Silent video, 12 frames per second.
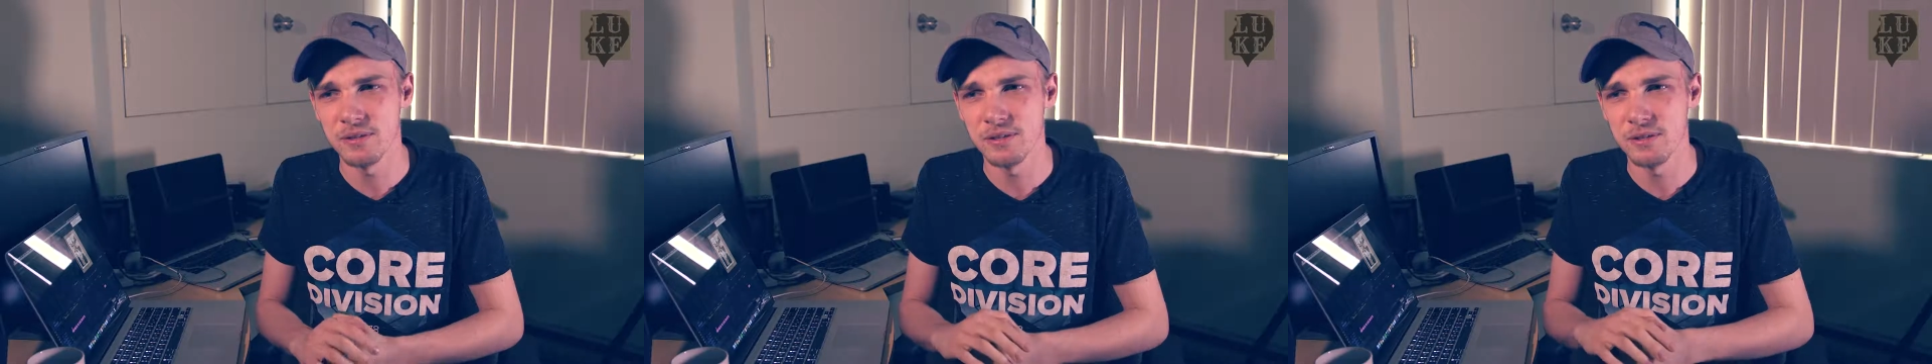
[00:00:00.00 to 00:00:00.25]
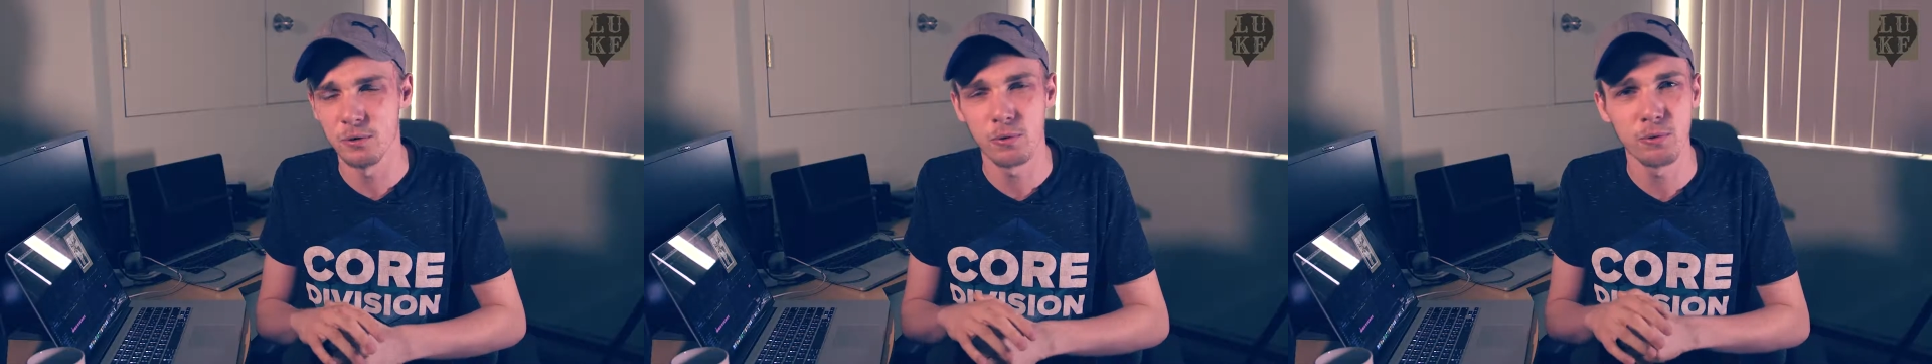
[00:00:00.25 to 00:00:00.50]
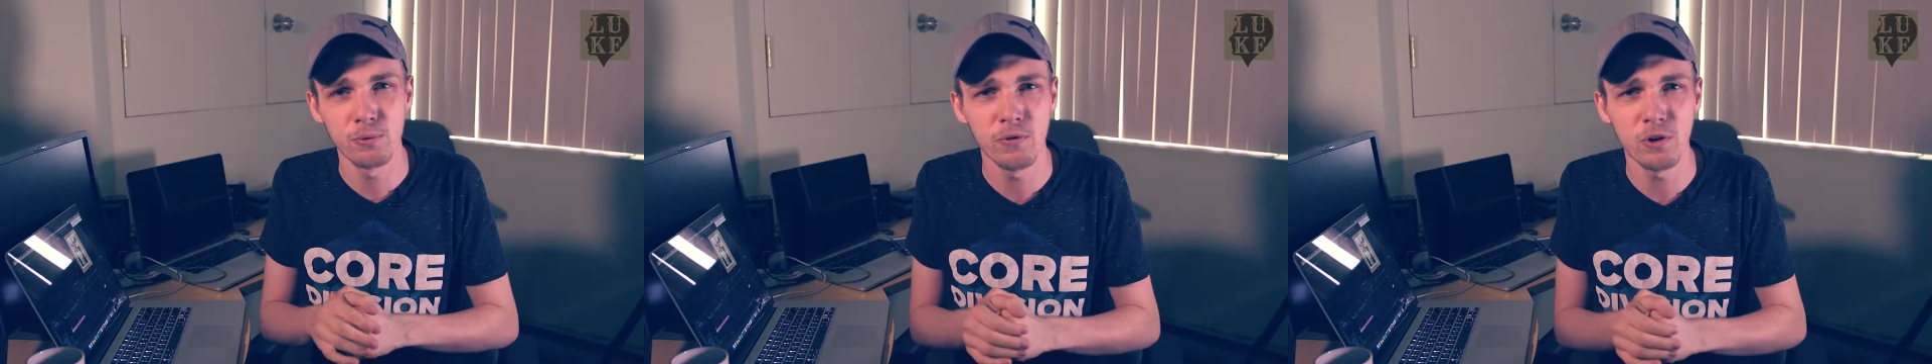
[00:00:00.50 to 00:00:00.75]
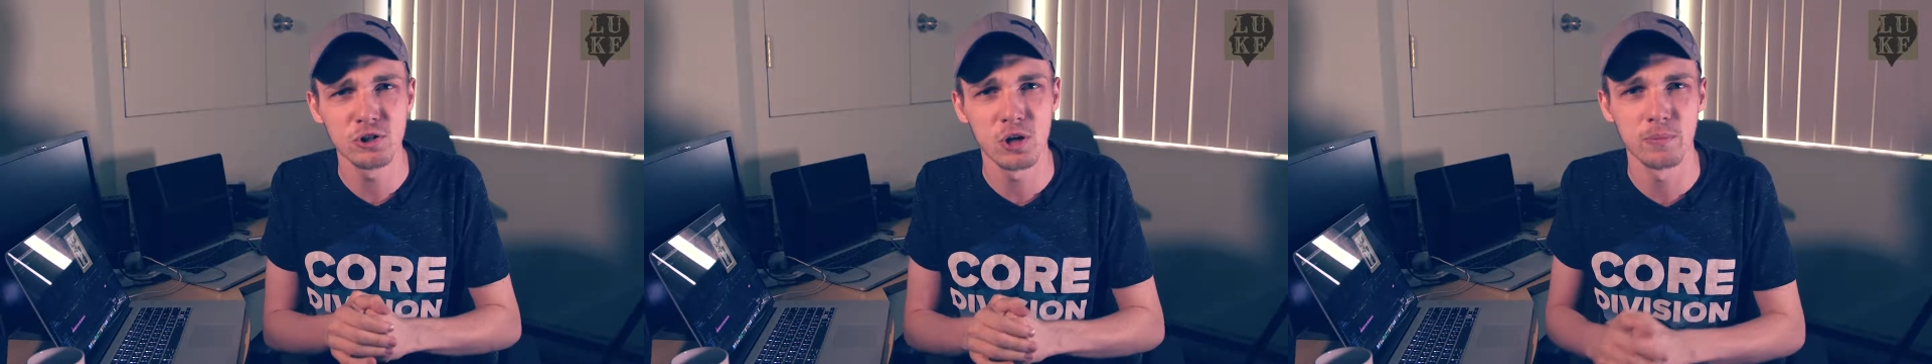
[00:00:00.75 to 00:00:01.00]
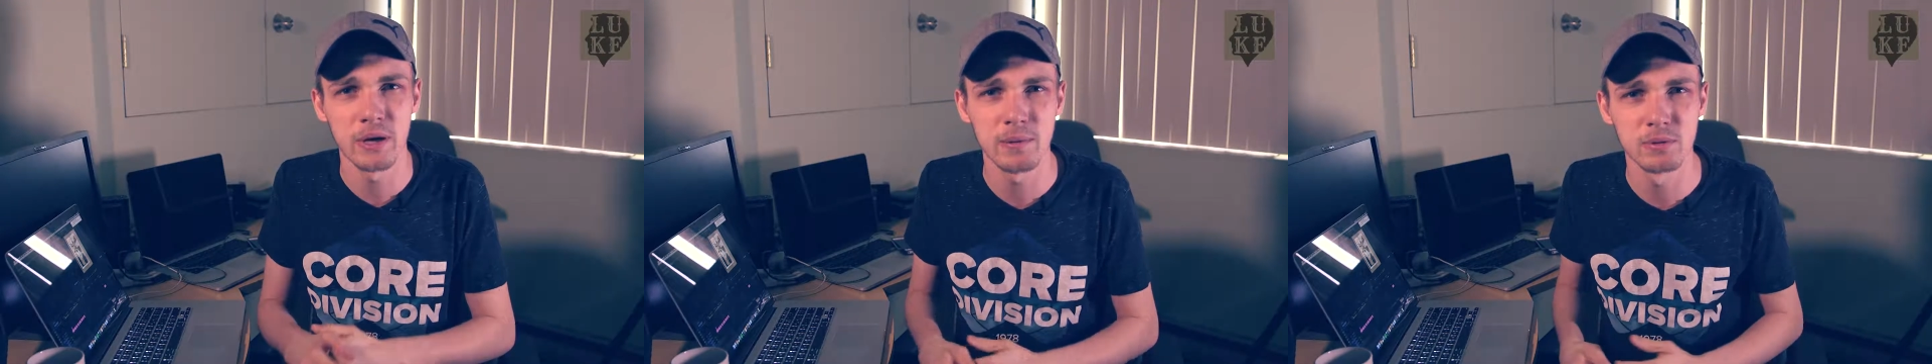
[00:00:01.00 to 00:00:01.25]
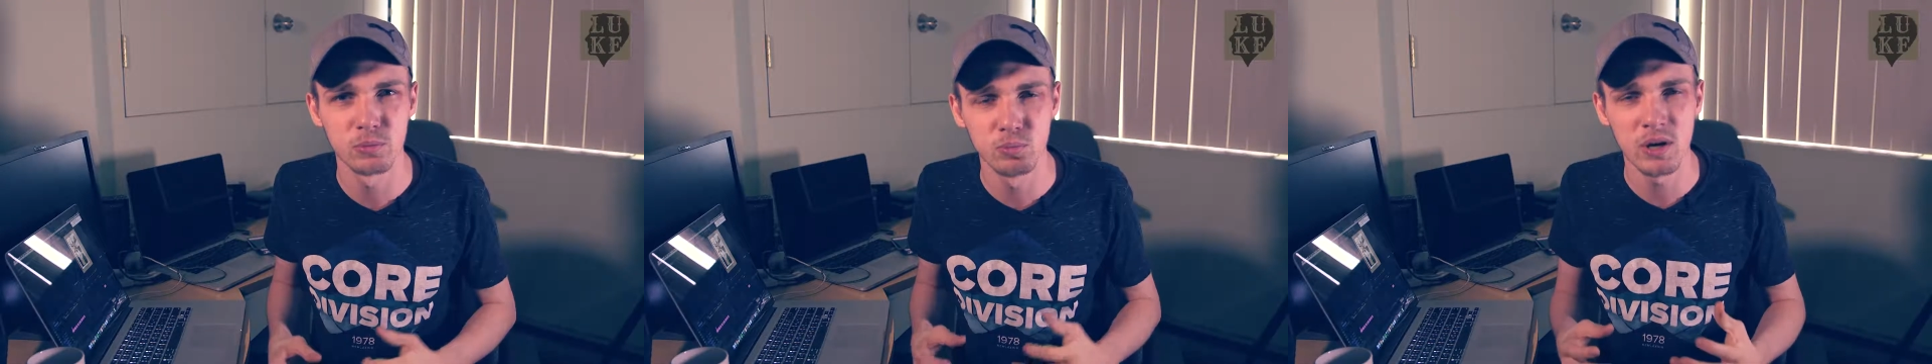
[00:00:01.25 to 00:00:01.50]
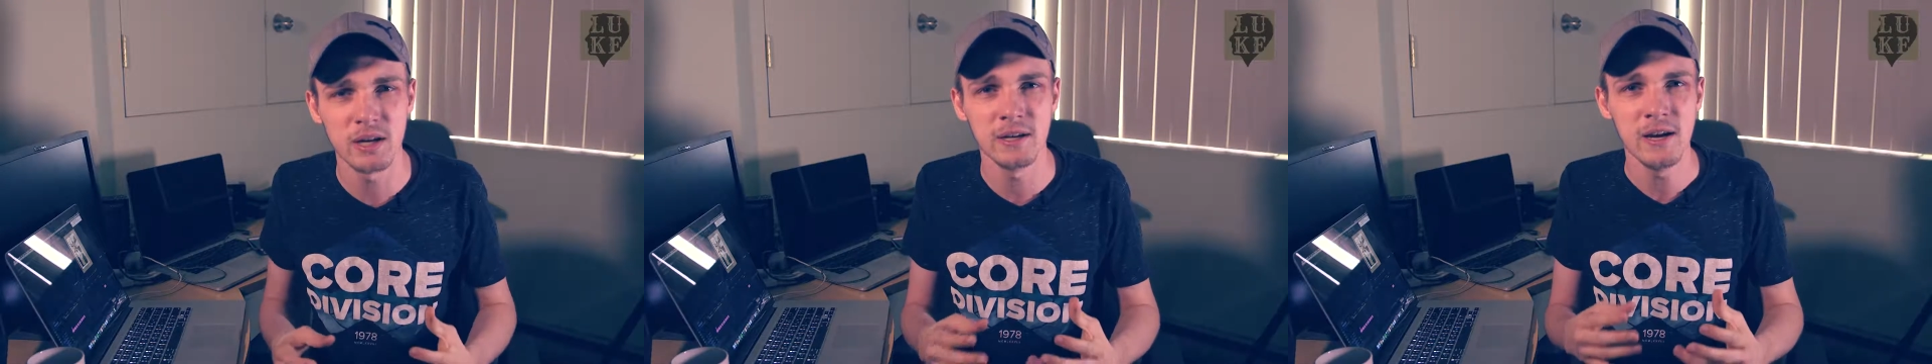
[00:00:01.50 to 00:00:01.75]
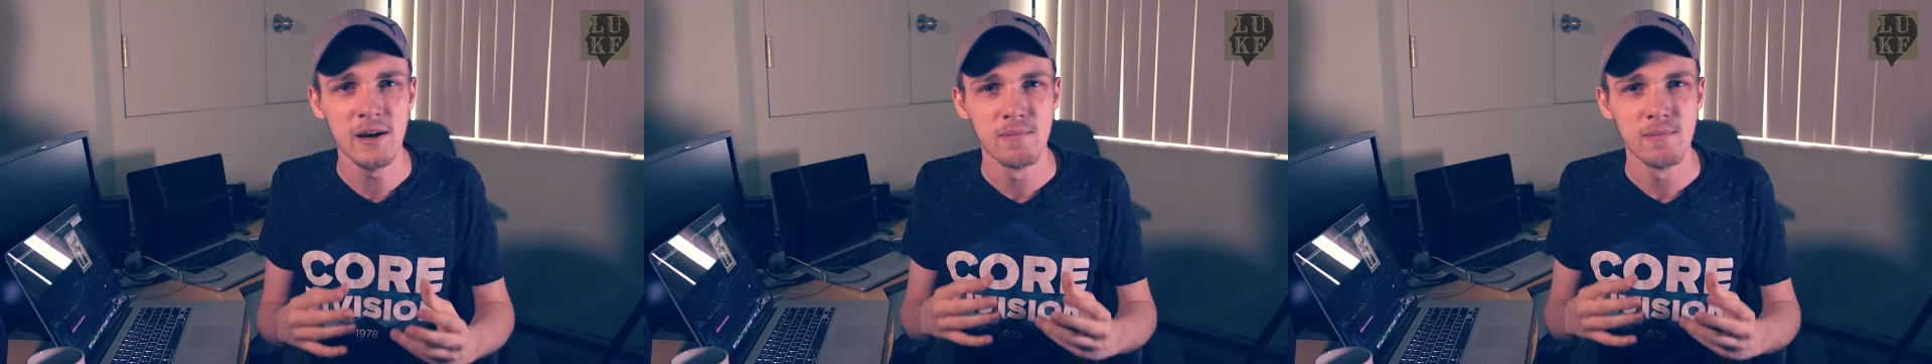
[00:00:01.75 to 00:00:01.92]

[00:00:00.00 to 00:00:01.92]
through Photoshop, you're able to bring